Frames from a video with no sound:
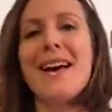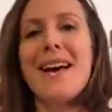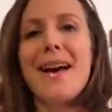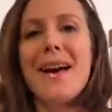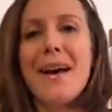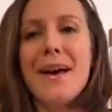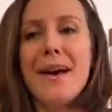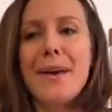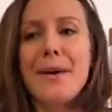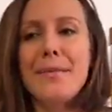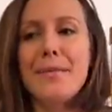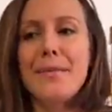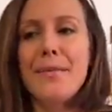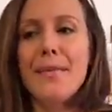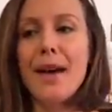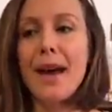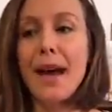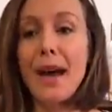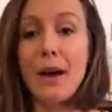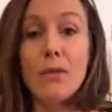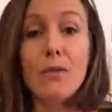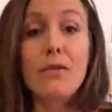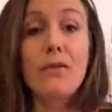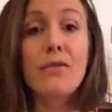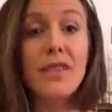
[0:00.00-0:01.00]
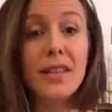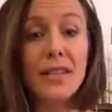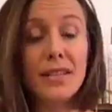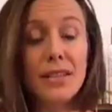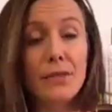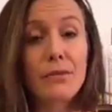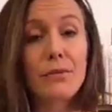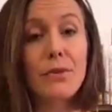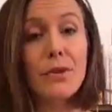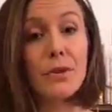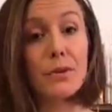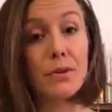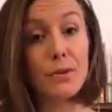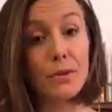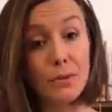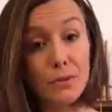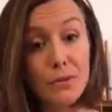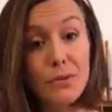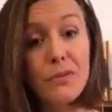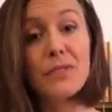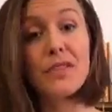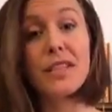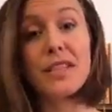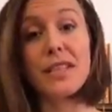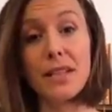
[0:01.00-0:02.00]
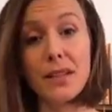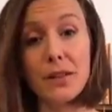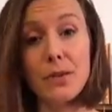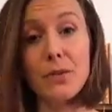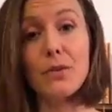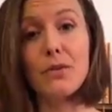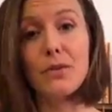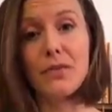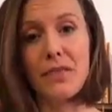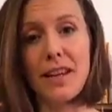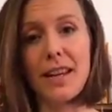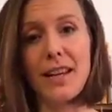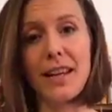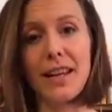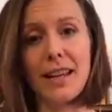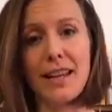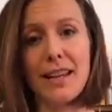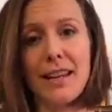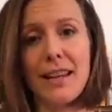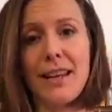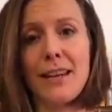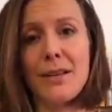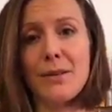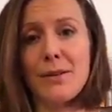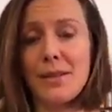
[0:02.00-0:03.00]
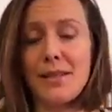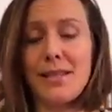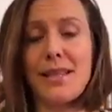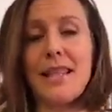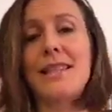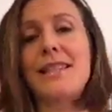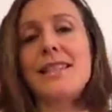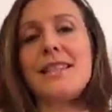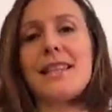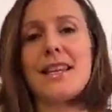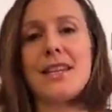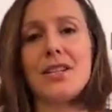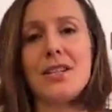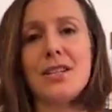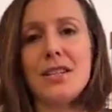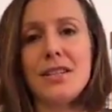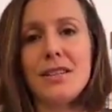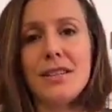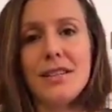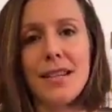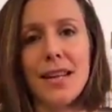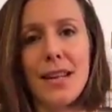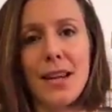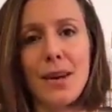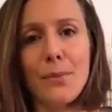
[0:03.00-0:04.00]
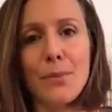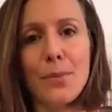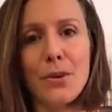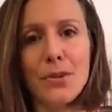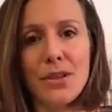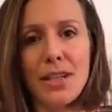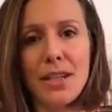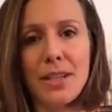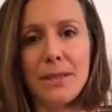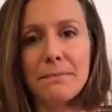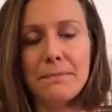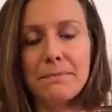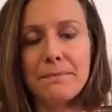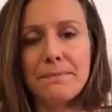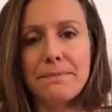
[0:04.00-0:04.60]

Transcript: our visceral physical feeling and our sensations in our body.